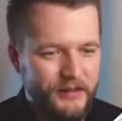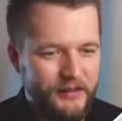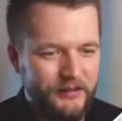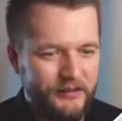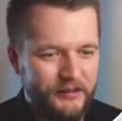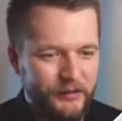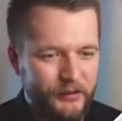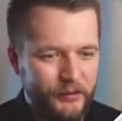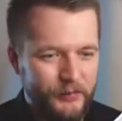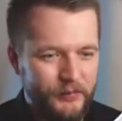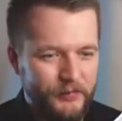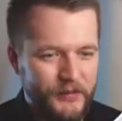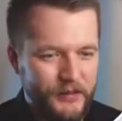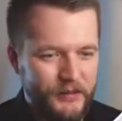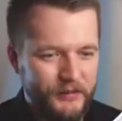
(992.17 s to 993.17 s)
So
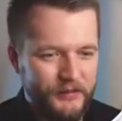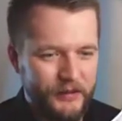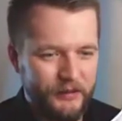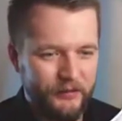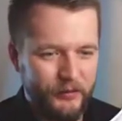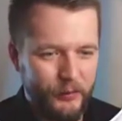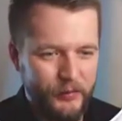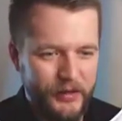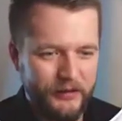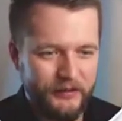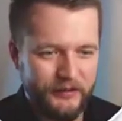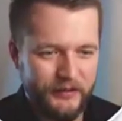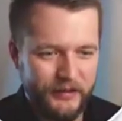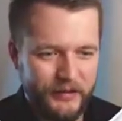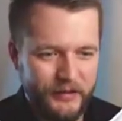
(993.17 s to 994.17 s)
that's from that
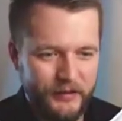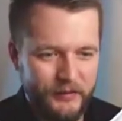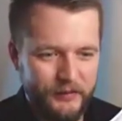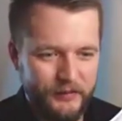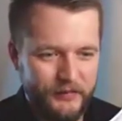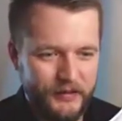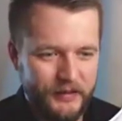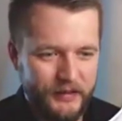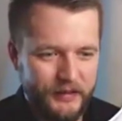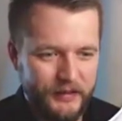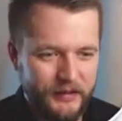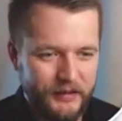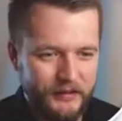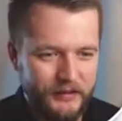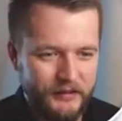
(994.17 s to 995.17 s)
side.
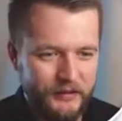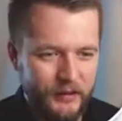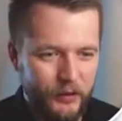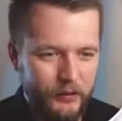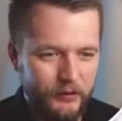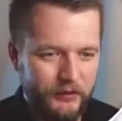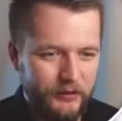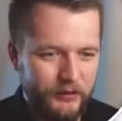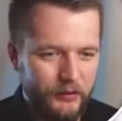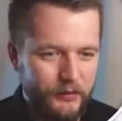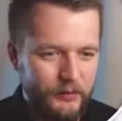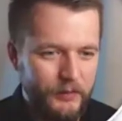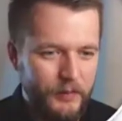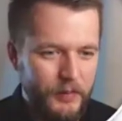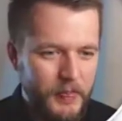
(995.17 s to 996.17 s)

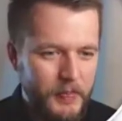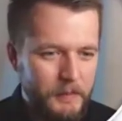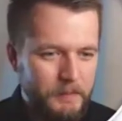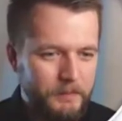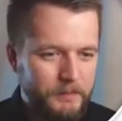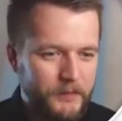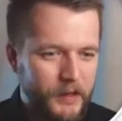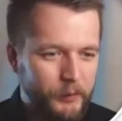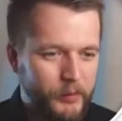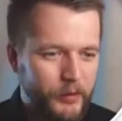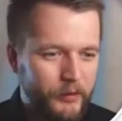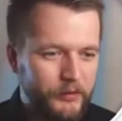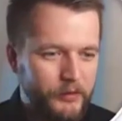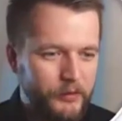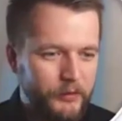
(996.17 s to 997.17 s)
Also,
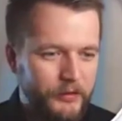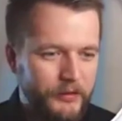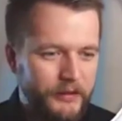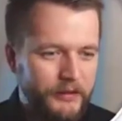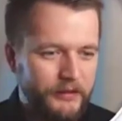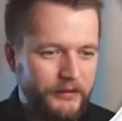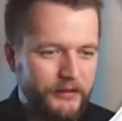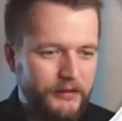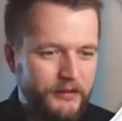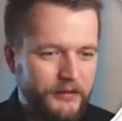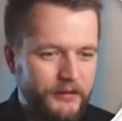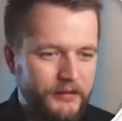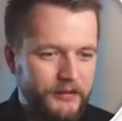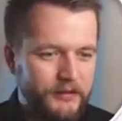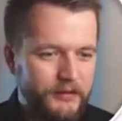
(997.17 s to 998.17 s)
about new things,
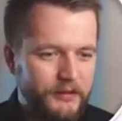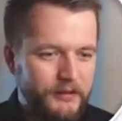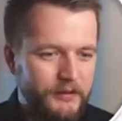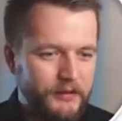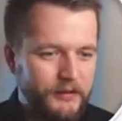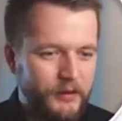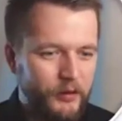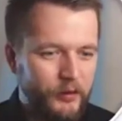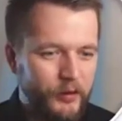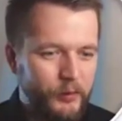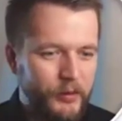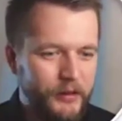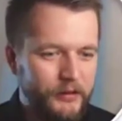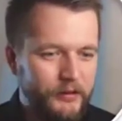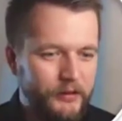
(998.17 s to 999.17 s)
going
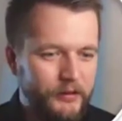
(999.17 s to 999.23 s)
back to